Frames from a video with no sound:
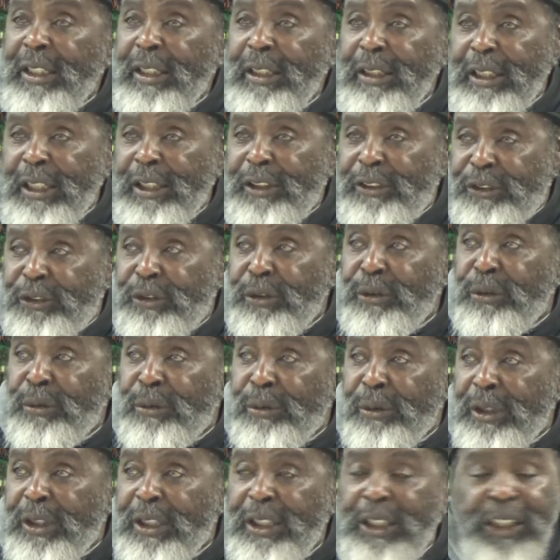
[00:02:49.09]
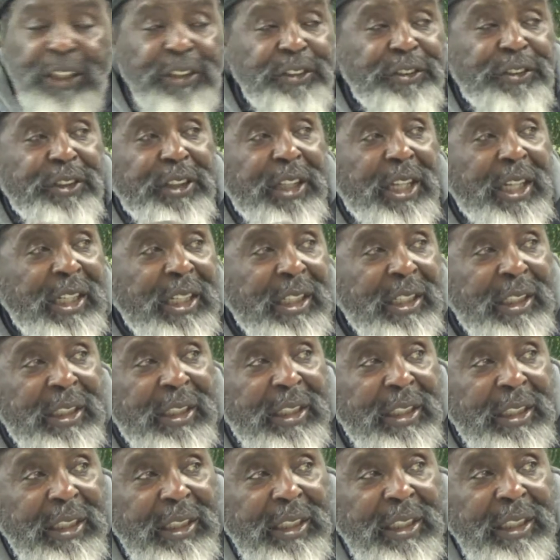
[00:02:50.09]
that you
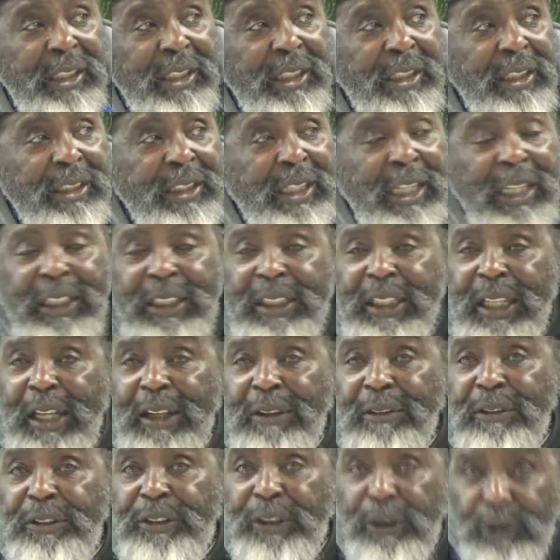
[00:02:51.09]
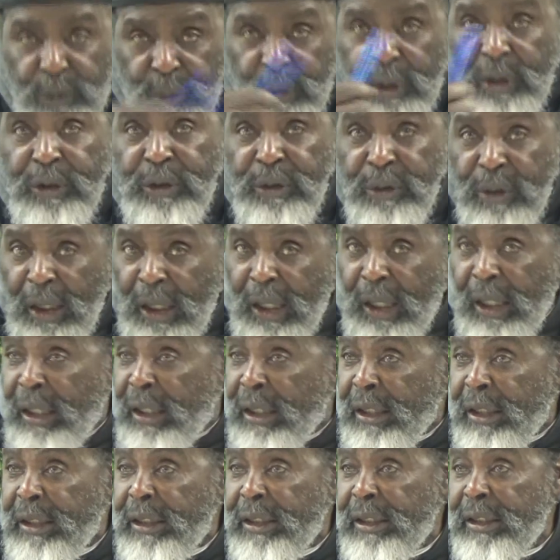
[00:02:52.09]
initiate that conversation, well, you
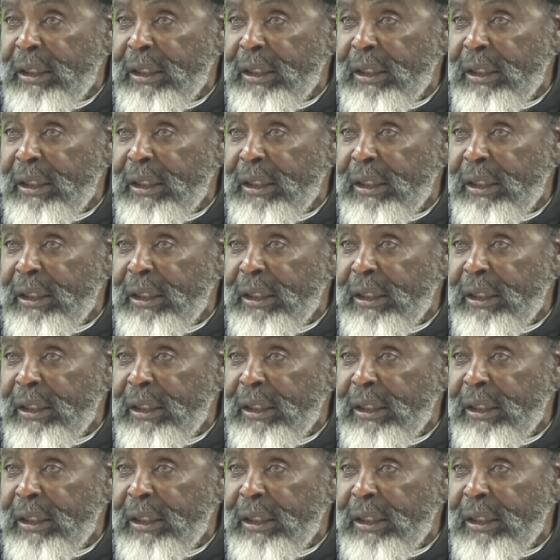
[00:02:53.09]
are.